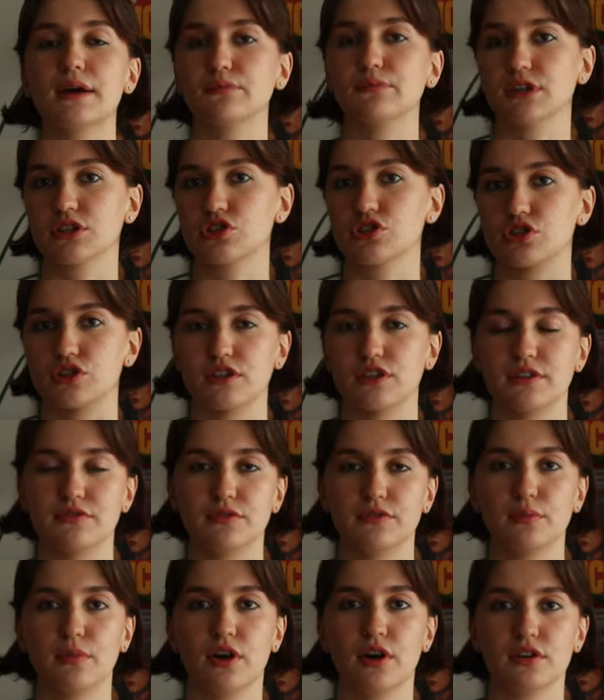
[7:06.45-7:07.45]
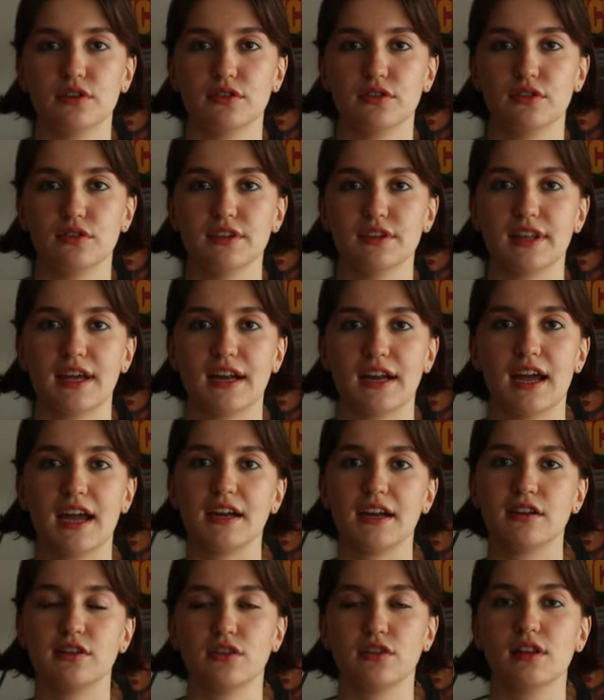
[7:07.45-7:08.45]
I'm not sure if the model that
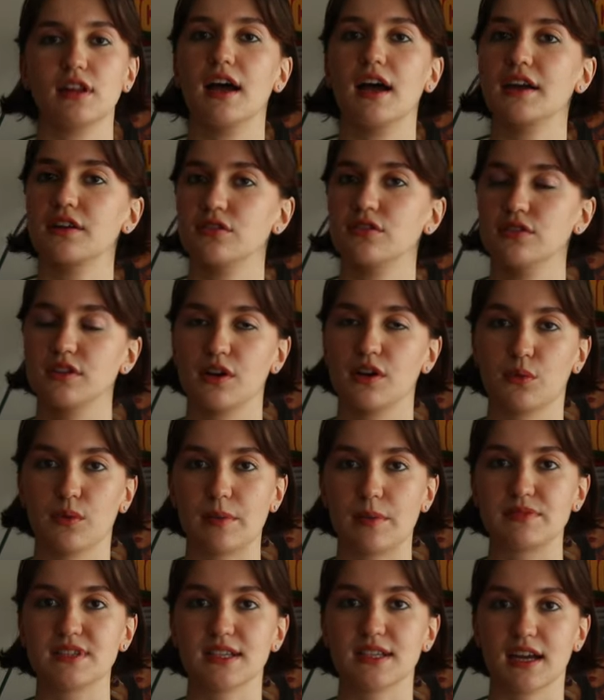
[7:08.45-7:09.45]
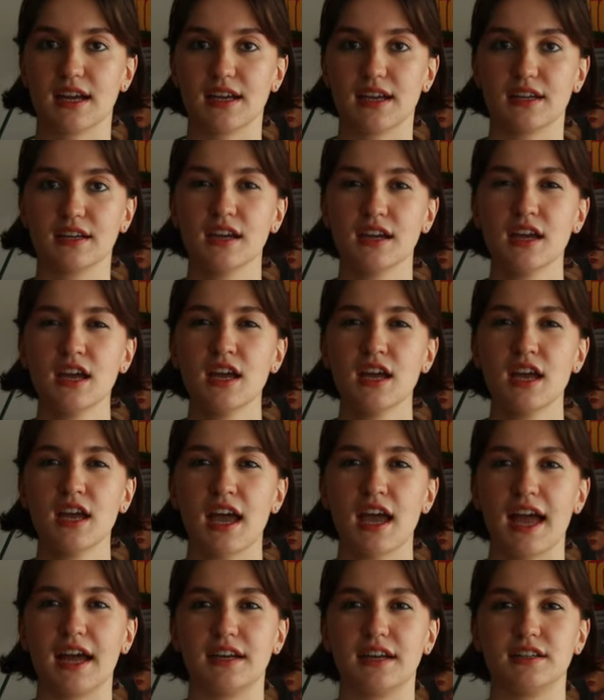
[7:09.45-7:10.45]
had it online on their website
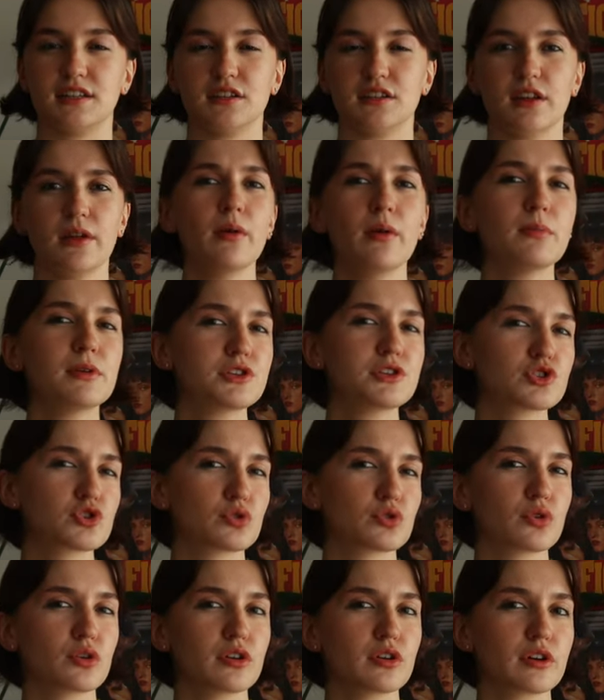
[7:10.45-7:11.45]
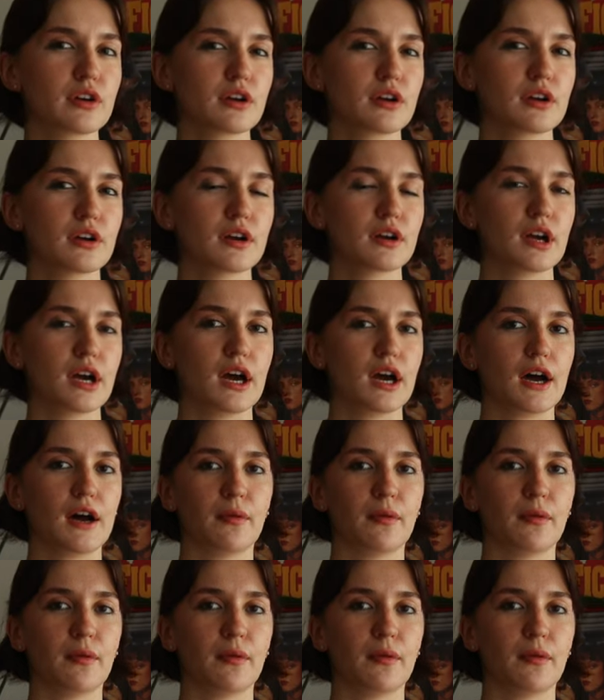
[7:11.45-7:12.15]
had it a little bit shorter.